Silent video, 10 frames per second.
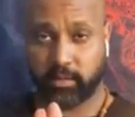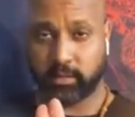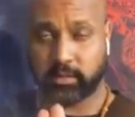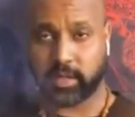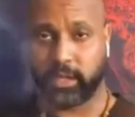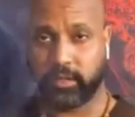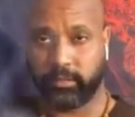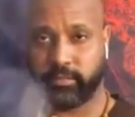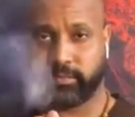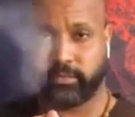tell
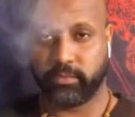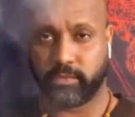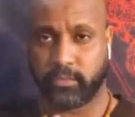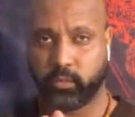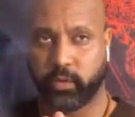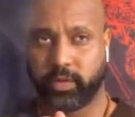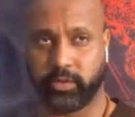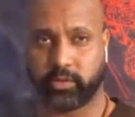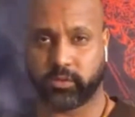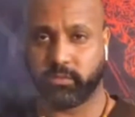him where
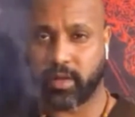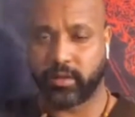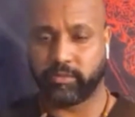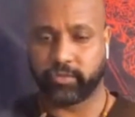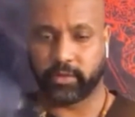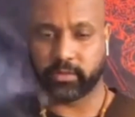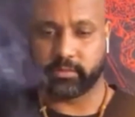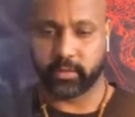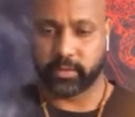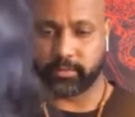he should manifest,
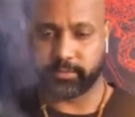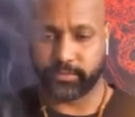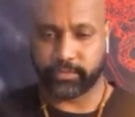but